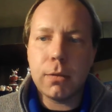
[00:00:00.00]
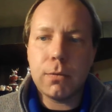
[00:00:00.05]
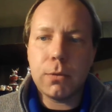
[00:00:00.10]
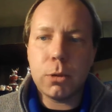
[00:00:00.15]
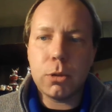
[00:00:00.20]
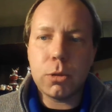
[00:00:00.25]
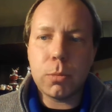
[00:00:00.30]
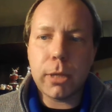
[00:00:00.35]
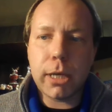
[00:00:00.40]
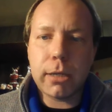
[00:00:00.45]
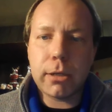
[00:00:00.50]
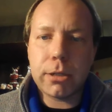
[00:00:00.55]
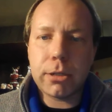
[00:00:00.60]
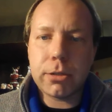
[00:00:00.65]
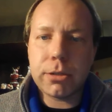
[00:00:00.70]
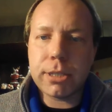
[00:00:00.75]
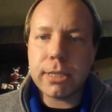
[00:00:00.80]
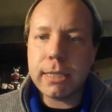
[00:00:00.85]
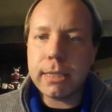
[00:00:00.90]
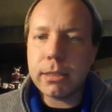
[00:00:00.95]
Future
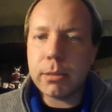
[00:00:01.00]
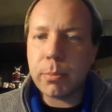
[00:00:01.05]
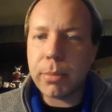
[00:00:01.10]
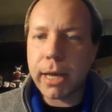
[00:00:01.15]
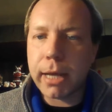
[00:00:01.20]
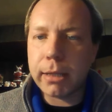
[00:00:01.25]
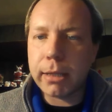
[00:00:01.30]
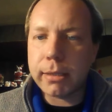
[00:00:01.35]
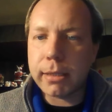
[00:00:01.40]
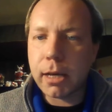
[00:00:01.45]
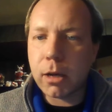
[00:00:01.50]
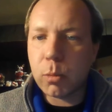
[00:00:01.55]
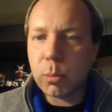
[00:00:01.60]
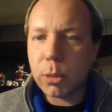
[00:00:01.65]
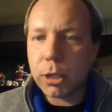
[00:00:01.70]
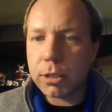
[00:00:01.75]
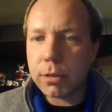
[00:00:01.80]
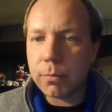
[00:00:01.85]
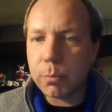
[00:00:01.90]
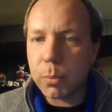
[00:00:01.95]
managers need to balance how
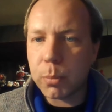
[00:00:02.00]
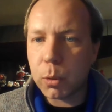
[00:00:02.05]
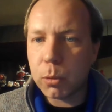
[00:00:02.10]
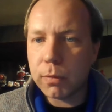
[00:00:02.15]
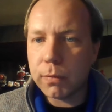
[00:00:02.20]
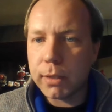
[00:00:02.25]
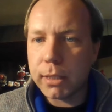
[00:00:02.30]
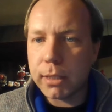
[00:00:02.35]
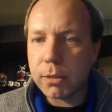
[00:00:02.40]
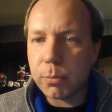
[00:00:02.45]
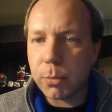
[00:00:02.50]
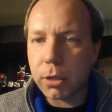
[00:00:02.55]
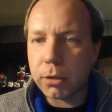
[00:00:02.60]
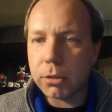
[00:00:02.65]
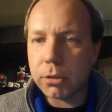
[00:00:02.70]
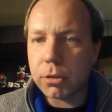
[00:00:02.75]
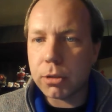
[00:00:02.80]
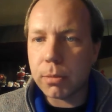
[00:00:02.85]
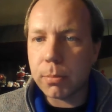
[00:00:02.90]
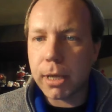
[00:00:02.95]
much of both of these
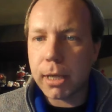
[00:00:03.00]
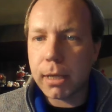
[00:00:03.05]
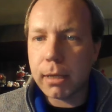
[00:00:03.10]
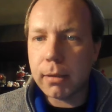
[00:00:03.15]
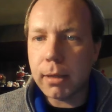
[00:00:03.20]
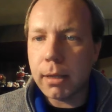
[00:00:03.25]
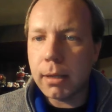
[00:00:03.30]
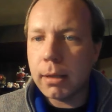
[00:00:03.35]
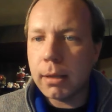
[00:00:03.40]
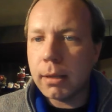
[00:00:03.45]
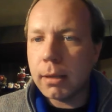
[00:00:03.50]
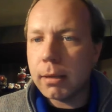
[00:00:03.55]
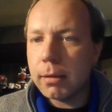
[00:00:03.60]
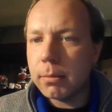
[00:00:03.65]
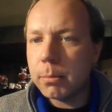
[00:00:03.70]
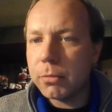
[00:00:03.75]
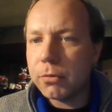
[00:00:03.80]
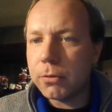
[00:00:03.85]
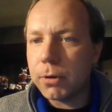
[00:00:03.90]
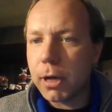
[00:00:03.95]
models are made
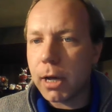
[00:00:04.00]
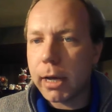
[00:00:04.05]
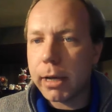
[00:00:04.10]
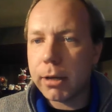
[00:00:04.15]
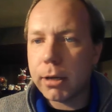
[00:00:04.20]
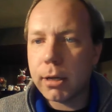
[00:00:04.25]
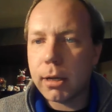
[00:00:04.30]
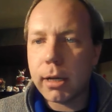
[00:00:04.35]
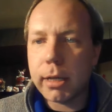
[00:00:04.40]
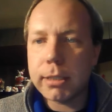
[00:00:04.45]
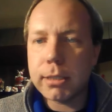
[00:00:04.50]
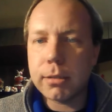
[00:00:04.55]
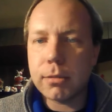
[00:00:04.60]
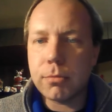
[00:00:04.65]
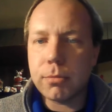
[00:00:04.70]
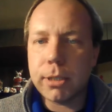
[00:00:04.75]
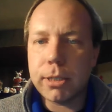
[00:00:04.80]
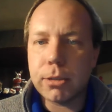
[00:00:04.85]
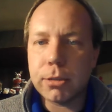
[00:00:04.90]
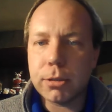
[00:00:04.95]
for higher costs
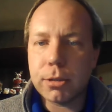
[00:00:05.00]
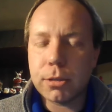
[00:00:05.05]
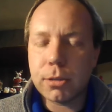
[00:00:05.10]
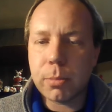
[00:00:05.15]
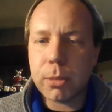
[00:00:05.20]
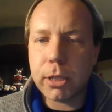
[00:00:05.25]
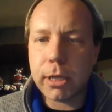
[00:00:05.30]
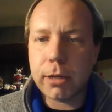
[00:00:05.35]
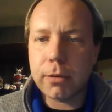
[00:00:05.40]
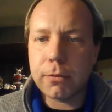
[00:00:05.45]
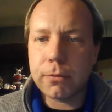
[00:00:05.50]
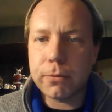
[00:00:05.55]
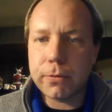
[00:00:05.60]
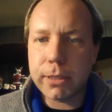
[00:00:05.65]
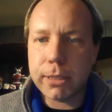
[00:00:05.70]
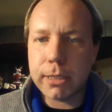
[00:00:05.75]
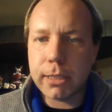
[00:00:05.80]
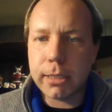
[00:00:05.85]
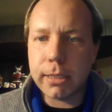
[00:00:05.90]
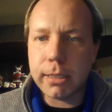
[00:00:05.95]
of regional supplier
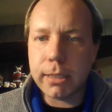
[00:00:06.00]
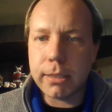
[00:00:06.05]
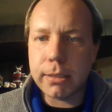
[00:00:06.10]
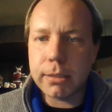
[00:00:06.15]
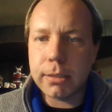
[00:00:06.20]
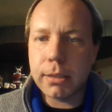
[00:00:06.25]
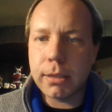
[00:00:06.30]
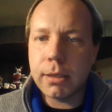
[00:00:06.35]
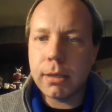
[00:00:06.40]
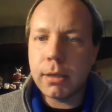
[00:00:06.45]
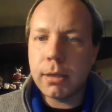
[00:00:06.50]
facilities.